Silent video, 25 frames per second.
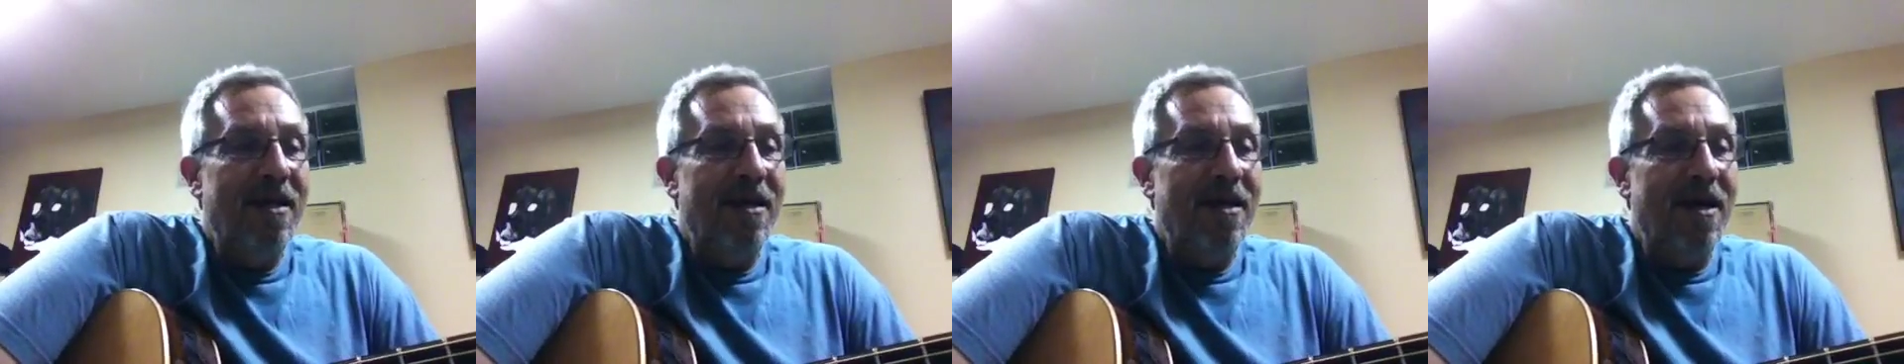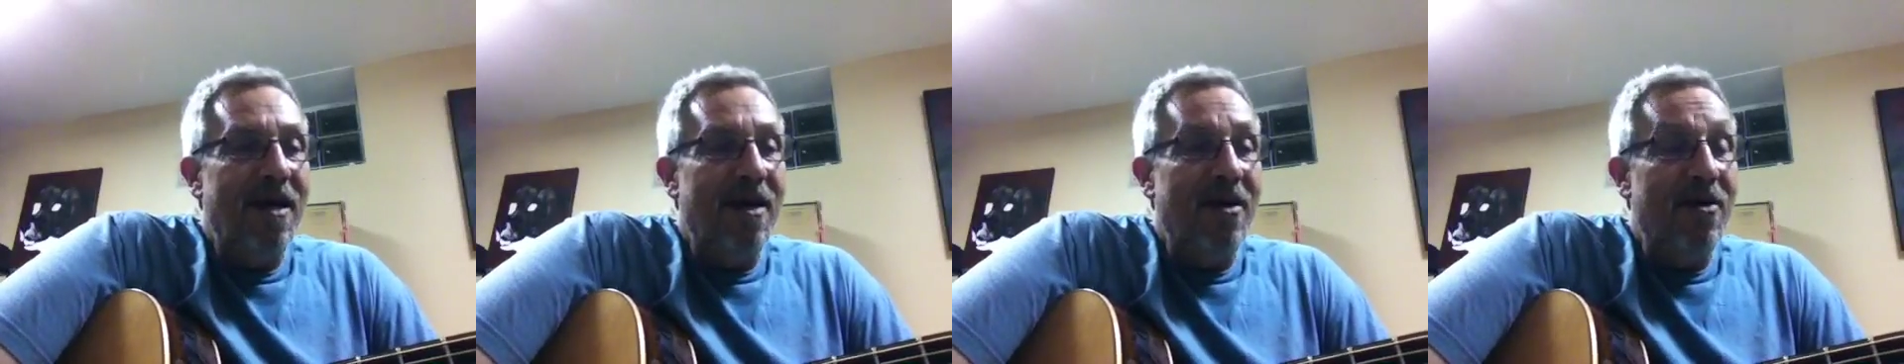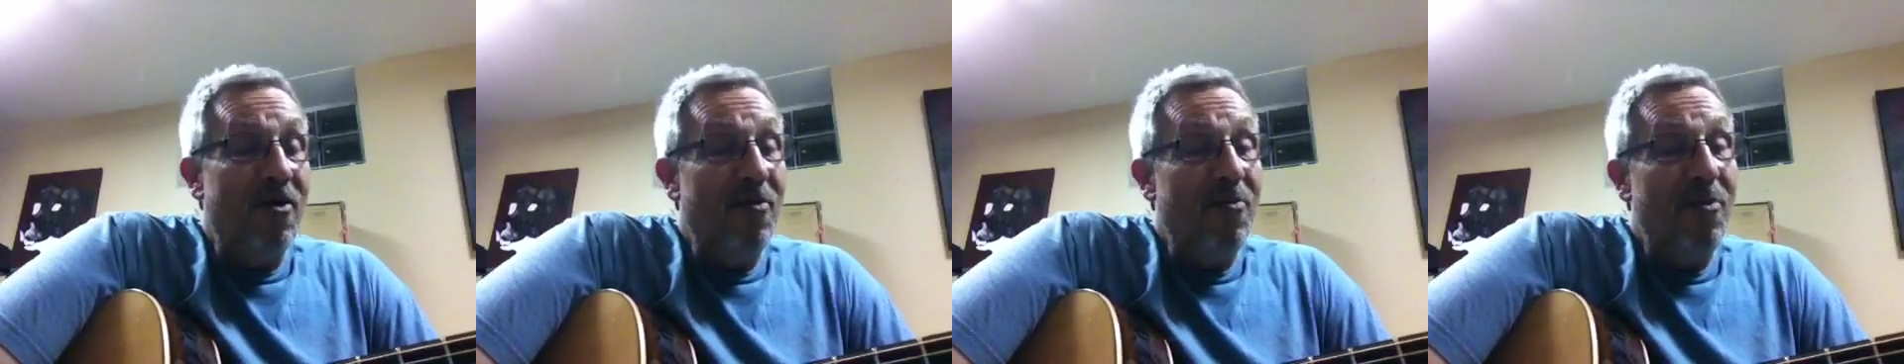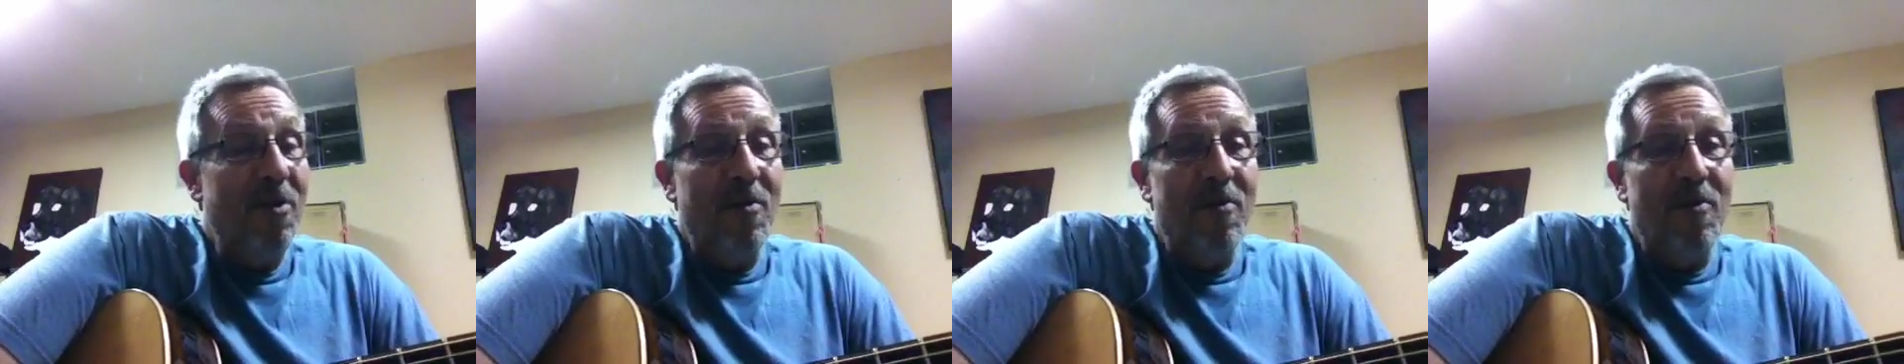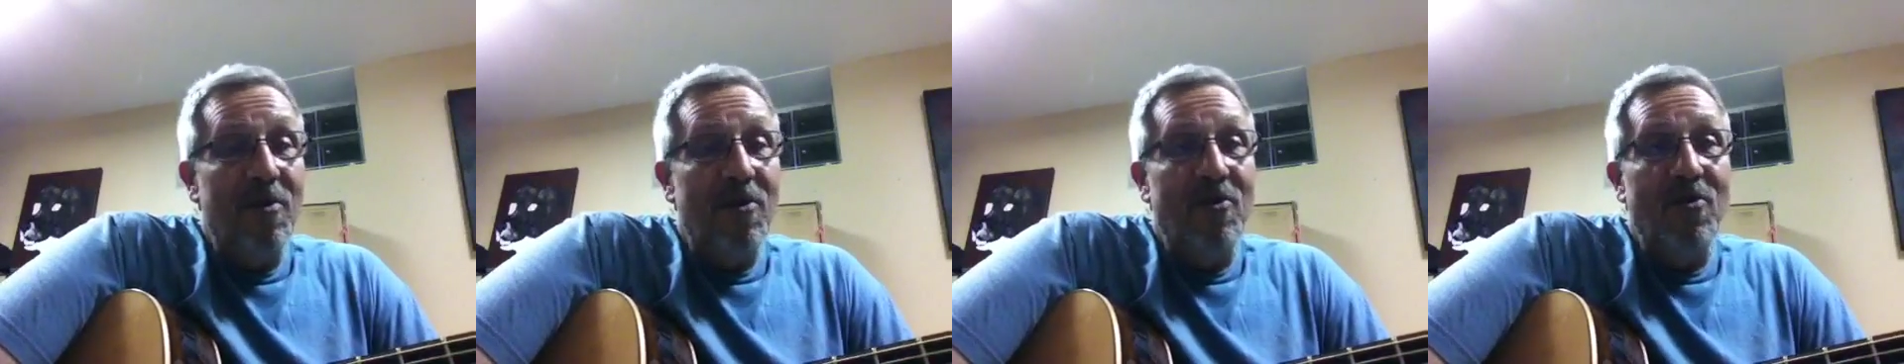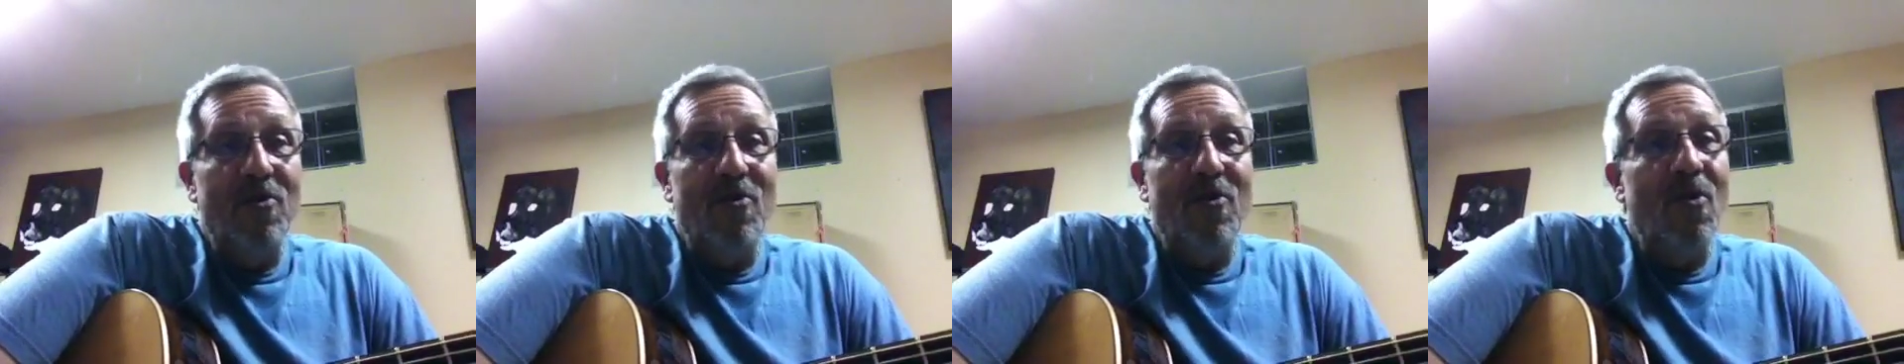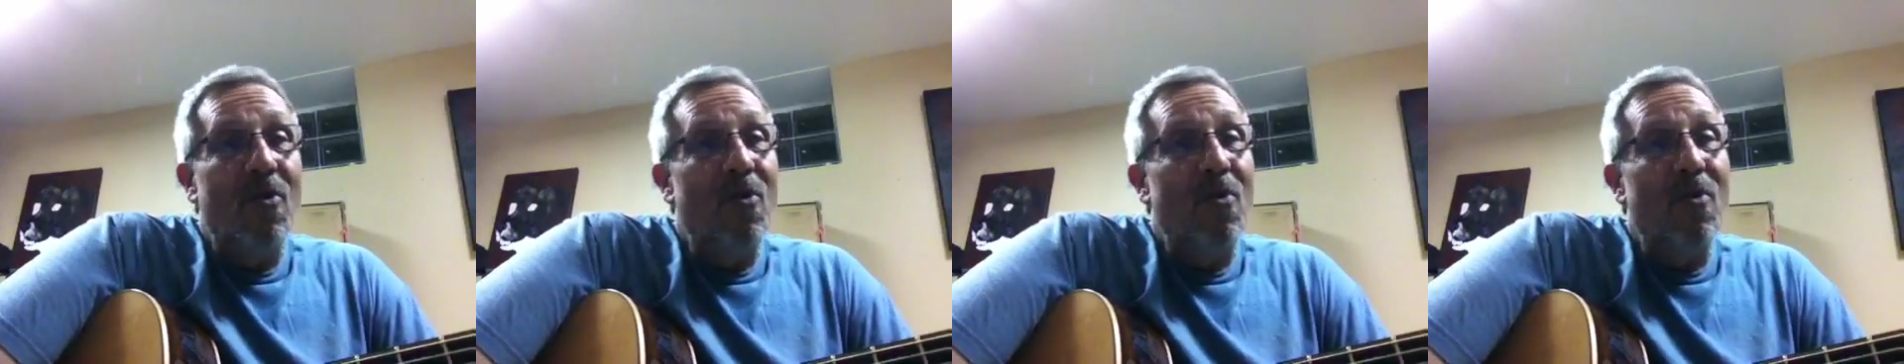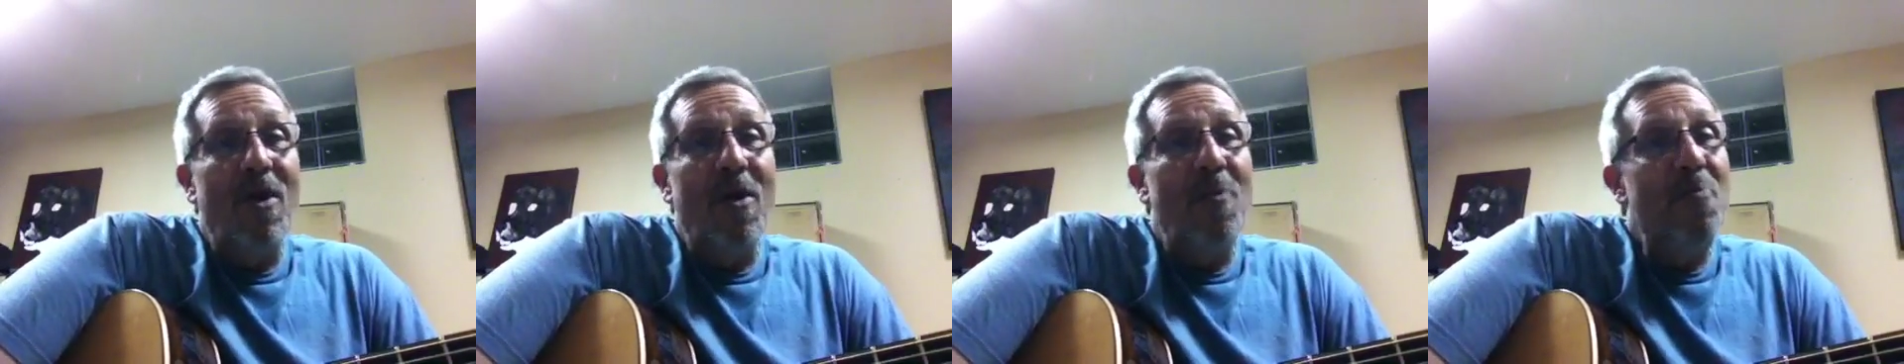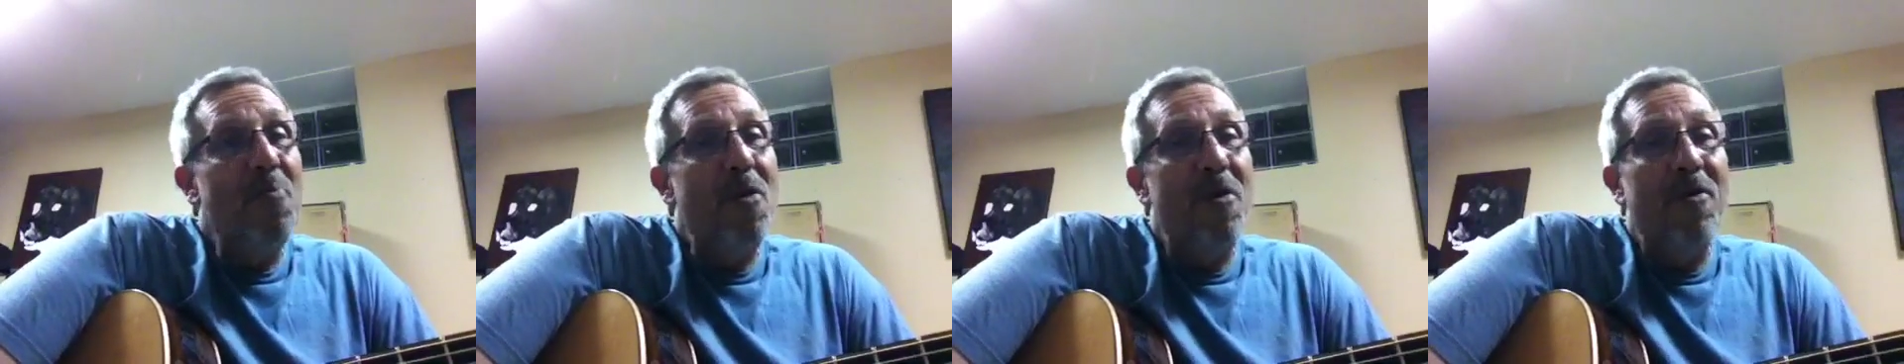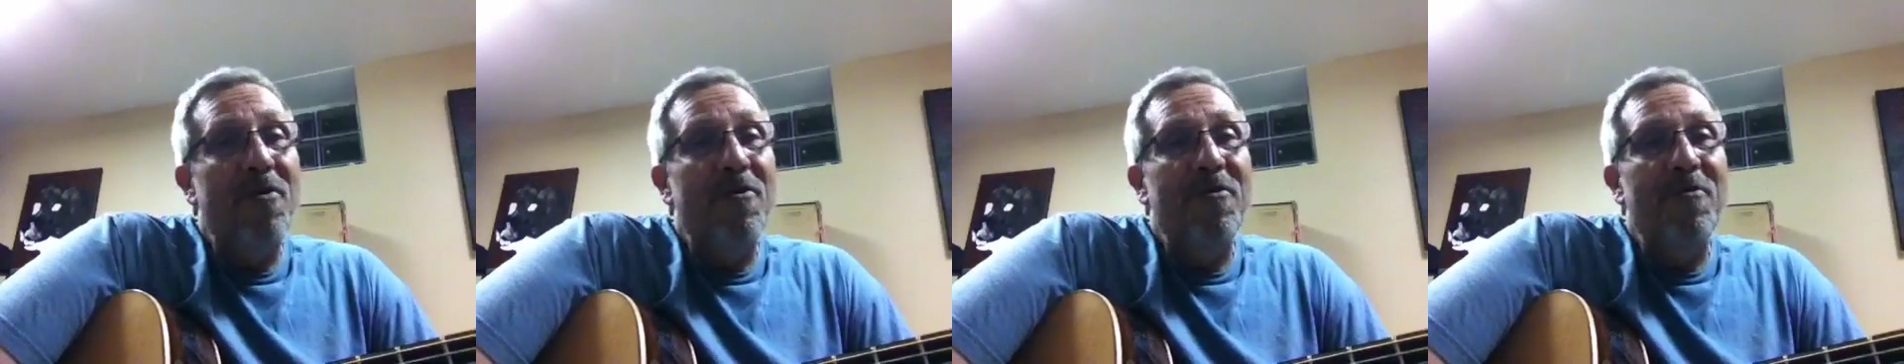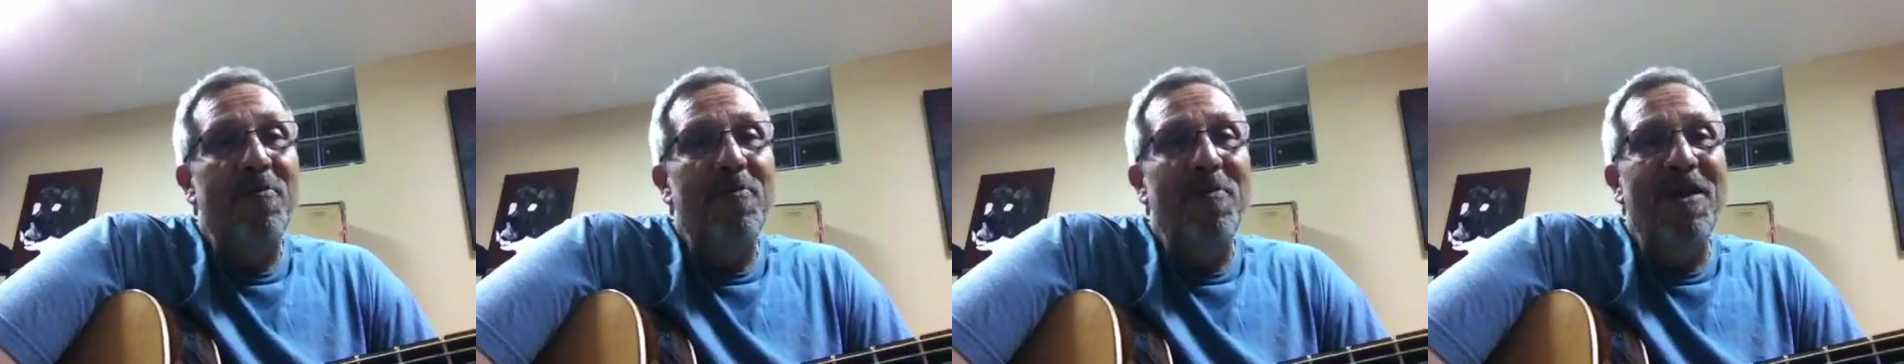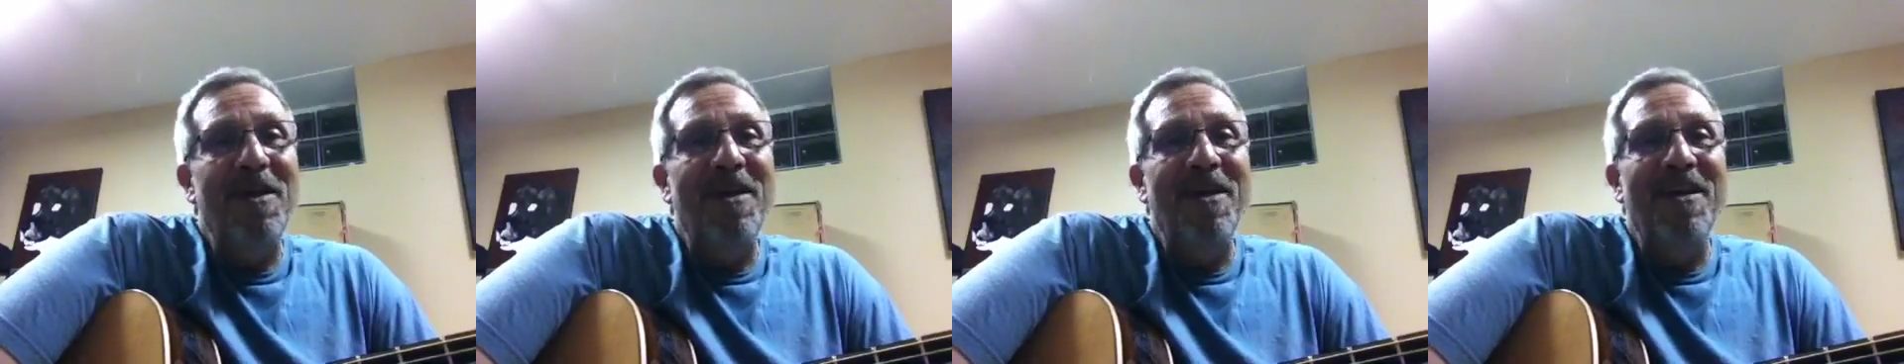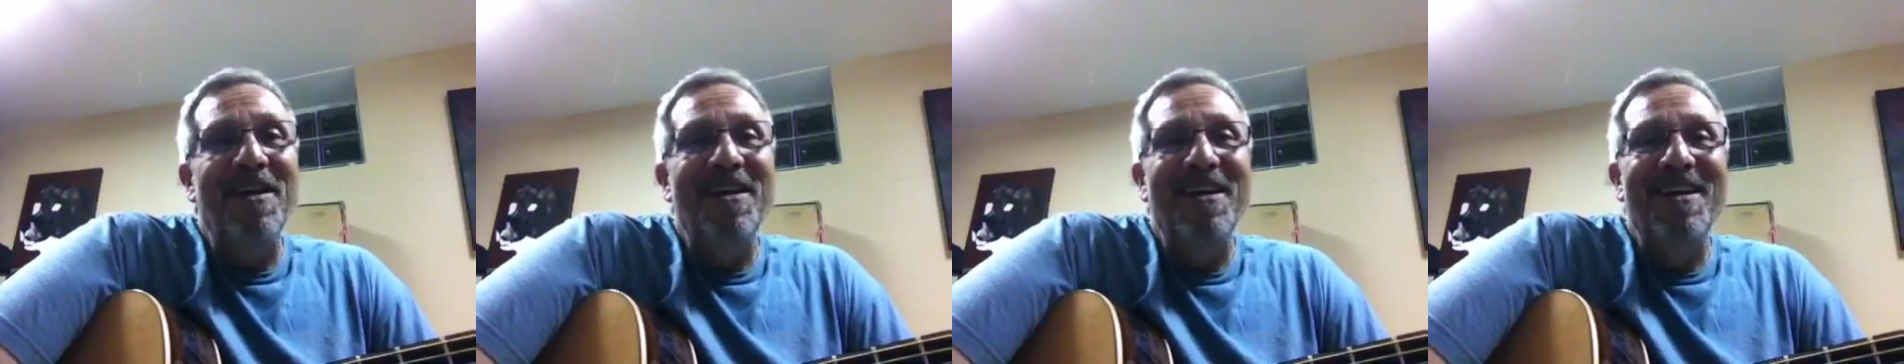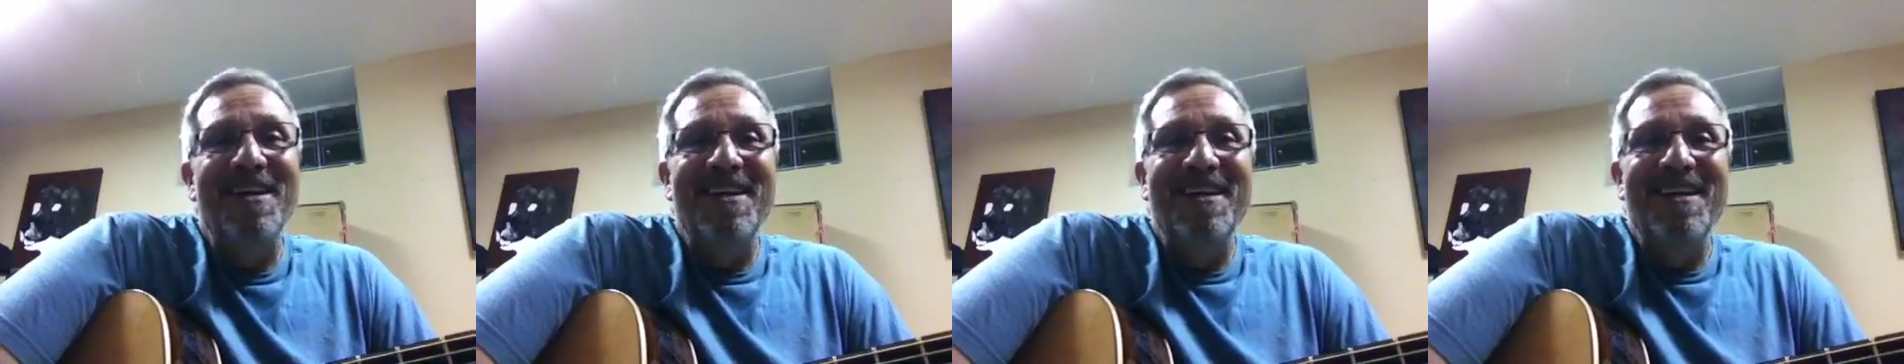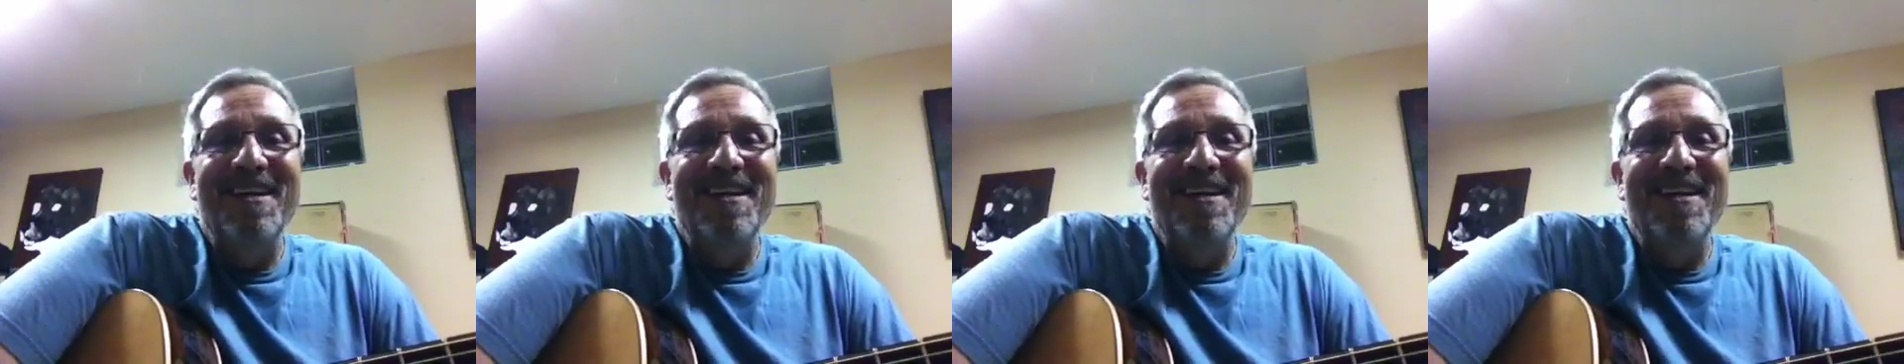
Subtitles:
There are people that do it a whole lot better than me,